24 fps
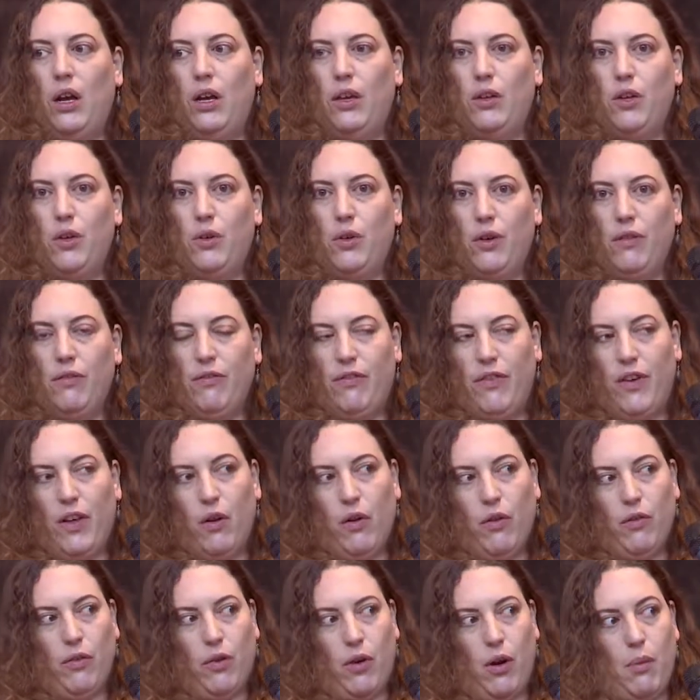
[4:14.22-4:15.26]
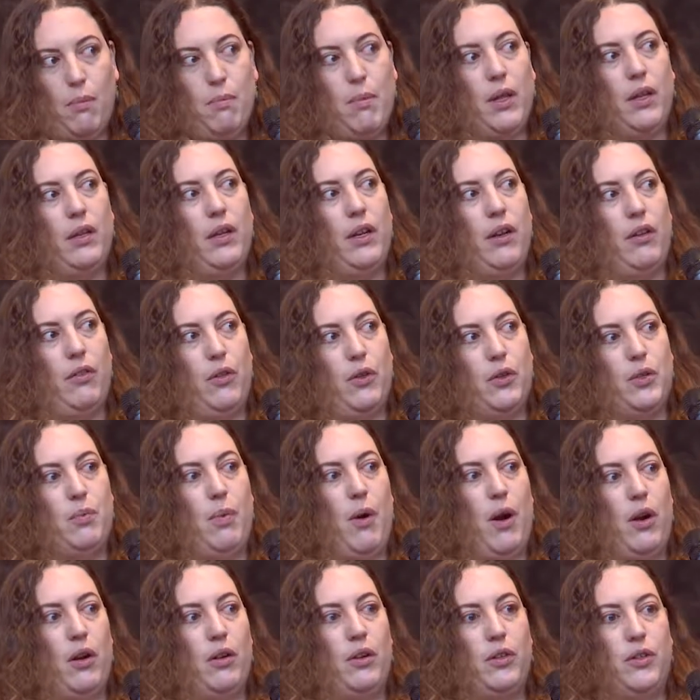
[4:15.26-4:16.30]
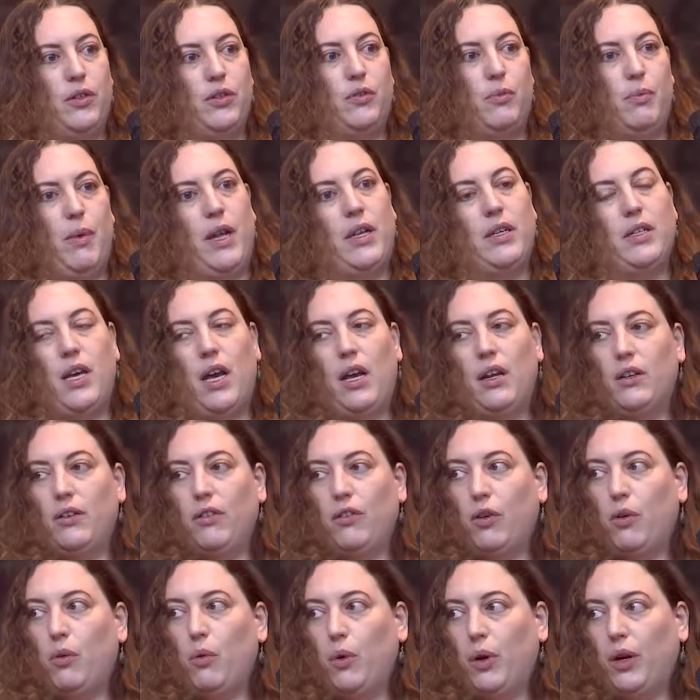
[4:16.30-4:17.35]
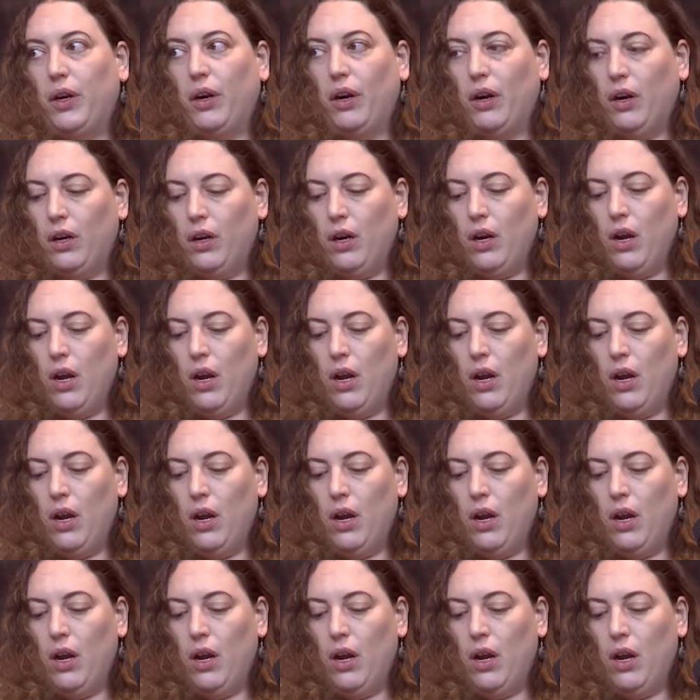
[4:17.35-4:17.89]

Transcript: you can fit over 1 million of those particles from end to end of the quarter.